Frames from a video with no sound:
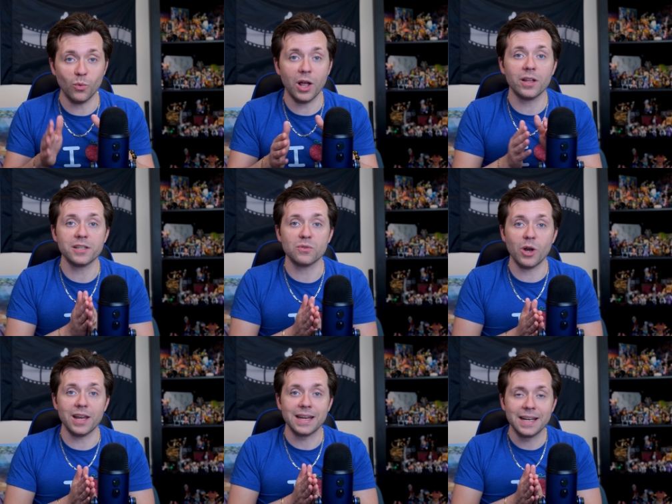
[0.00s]
well on his
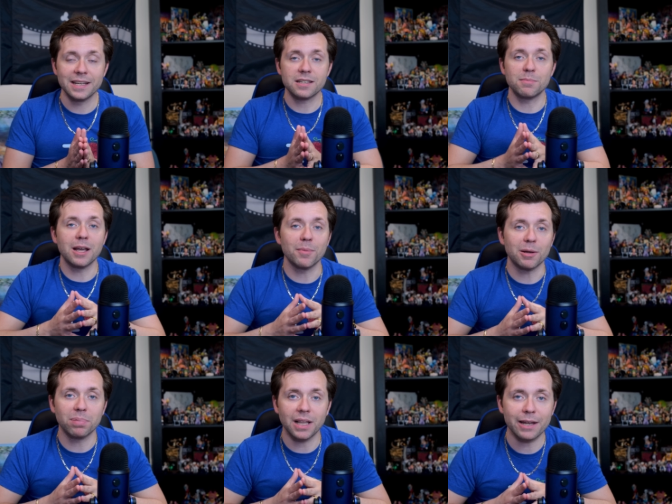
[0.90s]
way to
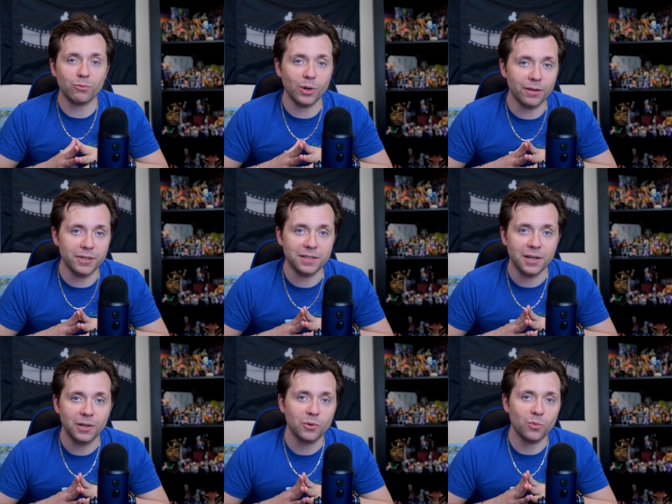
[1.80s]
becoming plot relevant
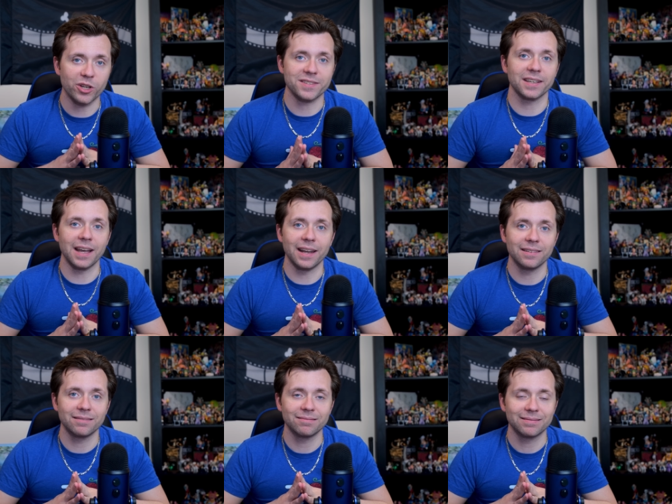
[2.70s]
once again.